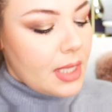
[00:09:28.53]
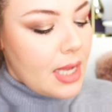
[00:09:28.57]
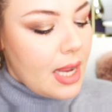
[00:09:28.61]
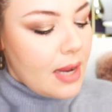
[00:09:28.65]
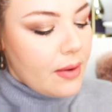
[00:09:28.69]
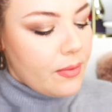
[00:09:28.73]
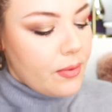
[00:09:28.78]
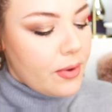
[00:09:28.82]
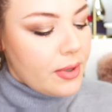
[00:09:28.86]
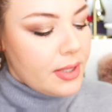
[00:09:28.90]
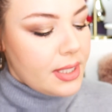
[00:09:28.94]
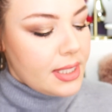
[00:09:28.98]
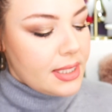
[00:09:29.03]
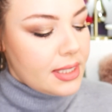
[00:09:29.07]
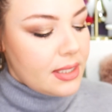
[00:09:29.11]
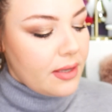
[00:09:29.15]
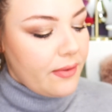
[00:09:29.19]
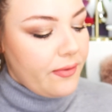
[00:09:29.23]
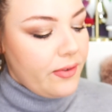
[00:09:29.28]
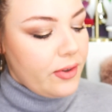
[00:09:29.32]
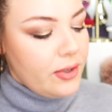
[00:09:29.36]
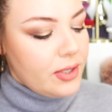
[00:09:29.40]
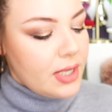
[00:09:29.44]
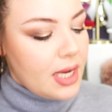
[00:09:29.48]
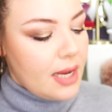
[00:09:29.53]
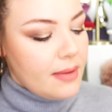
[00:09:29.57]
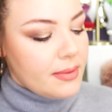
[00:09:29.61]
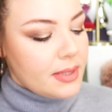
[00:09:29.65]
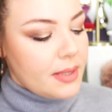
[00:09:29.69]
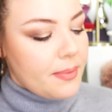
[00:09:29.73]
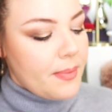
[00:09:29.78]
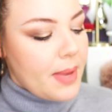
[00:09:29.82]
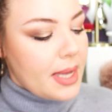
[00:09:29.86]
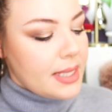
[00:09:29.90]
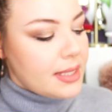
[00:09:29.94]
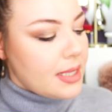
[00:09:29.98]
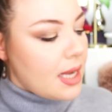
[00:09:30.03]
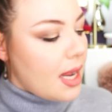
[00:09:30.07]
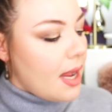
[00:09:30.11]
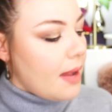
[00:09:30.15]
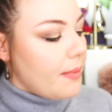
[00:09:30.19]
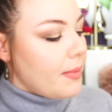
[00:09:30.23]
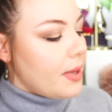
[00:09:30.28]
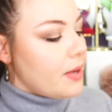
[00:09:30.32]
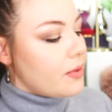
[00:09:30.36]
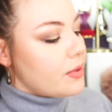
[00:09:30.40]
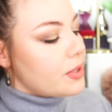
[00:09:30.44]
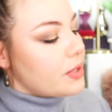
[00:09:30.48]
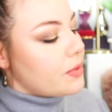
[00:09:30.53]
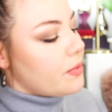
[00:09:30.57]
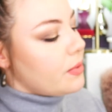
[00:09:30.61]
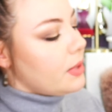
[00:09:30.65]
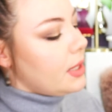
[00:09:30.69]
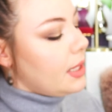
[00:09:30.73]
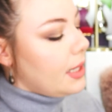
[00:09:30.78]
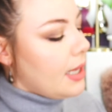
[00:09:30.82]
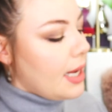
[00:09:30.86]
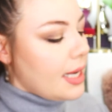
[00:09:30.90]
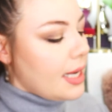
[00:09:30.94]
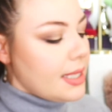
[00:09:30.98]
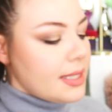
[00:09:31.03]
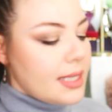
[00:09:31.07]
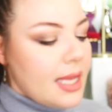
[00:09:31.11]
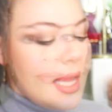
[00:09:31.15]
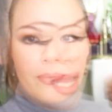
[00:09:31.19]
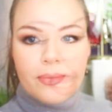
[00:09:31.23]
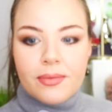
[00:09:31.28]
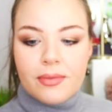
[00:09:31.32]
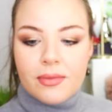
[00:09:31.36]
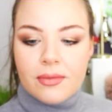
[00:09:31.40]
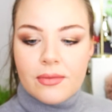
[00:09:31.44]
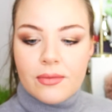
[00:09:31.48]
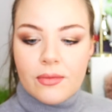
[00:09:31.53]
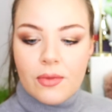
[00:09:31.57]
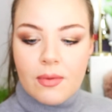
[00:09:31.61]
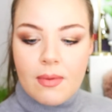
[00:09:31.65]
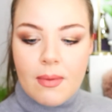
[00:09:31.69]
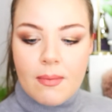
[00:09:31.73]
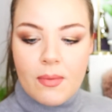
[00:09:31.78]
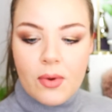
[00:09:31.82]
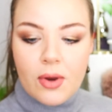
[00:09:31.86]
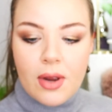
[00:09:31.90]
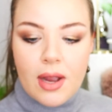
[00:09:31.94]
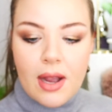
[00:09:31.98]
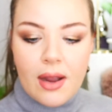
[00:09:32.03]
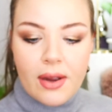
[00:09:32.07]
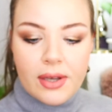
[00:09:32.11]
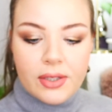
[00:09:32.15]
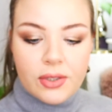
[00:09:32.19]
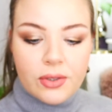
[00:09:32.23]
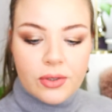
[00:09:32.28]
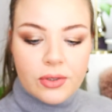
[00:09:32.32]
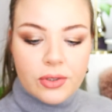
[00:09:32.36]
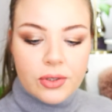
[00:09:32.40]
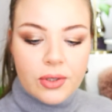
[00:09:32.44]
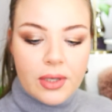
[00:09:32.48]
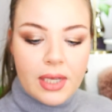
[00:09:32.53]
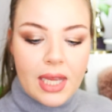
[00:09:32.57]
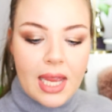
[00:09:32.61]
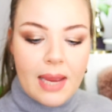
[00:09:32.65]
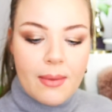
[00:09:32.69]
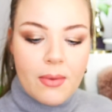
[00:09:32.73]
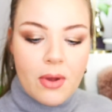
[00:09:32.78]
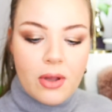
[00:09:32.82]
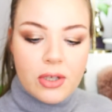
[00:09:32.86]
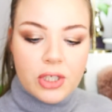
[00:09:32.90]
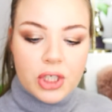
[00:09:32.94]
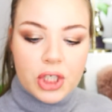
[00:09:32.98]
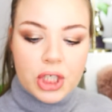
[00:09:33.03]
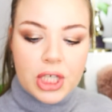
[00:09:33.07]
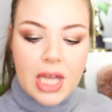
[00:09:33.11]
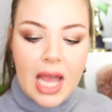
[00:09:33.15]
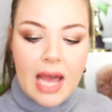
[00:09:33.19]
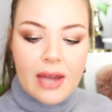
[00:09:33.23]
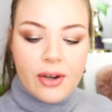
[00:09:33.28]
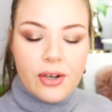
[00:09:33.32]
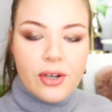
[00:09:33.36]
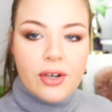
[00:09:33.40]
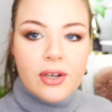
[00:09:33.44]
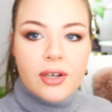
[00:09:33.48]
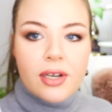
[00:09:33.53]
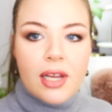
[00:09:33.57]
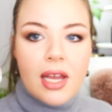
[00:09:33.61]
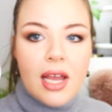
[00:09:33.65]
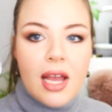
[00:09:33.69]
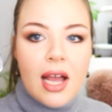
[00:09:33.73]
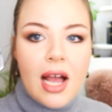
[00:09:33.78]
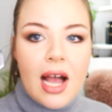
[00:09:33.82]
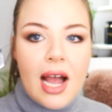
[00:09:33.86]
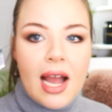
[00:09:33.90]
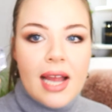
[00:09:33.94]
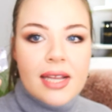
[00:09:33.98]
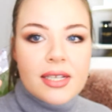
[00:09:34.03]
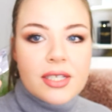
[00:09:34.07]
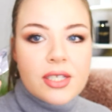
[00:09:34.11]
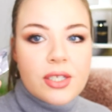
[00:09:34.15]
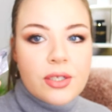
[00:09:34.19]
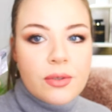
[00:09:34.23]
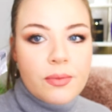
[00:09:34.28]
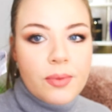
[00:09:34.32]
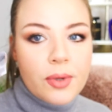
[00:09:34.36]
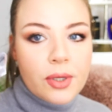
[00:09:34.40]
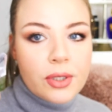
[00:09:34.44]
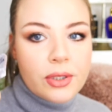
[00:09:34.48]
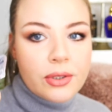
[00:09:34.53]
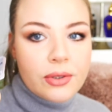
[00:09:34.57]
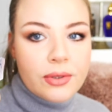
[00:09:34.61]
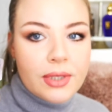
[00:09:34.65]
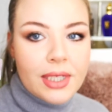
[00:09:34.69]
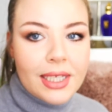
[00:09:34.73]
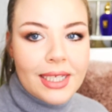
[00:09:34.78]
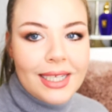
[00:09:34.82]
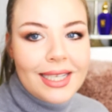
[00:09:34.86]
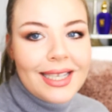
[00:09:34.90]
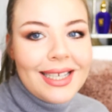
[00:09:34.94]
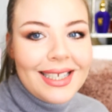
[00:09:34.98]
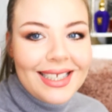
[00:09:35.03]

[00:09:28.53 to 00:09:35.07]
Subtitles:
I wore this a few times at bedtime. It was really nice. Remember how I told you it came all shattered? I super glued it.